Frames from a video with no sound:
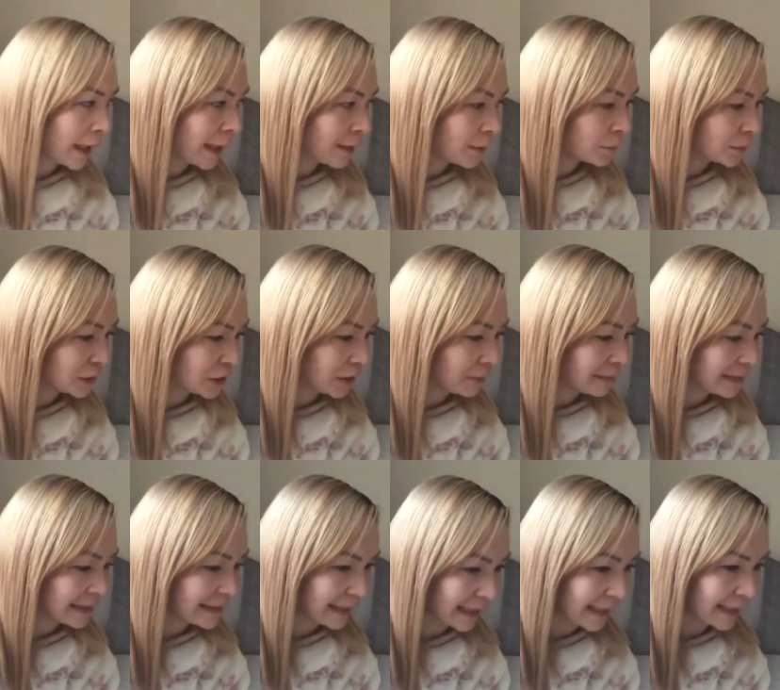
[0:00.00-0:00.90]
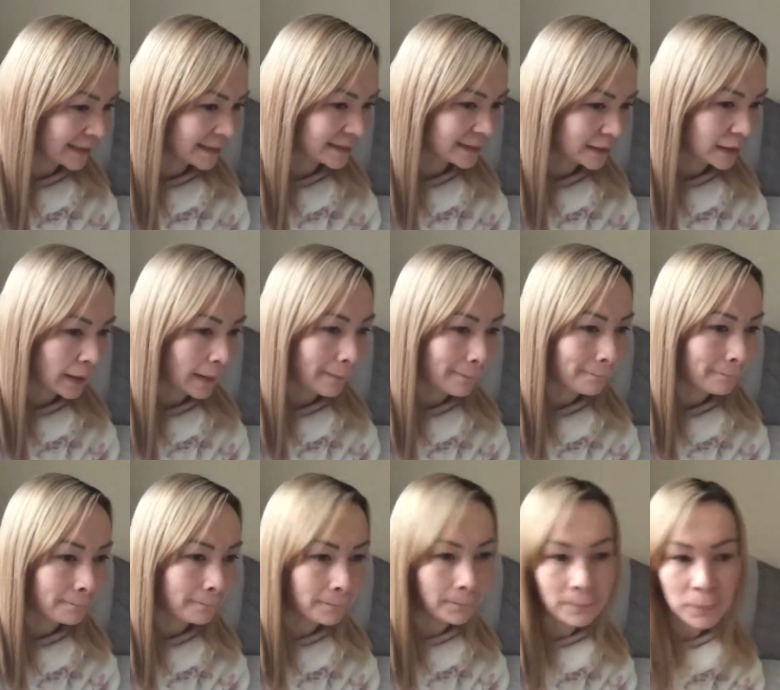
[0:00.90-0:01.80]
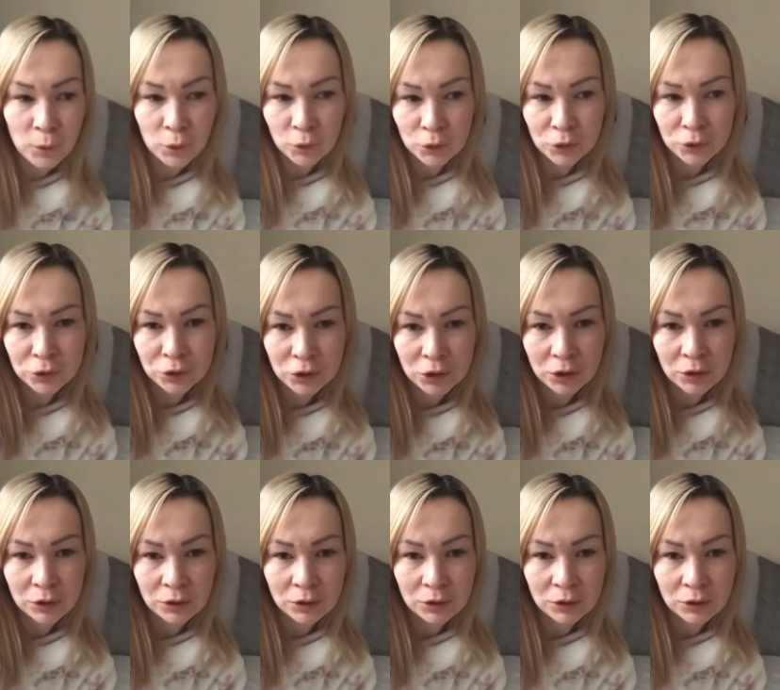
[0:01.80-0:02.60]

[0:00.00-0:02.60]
I'll be doing yet, but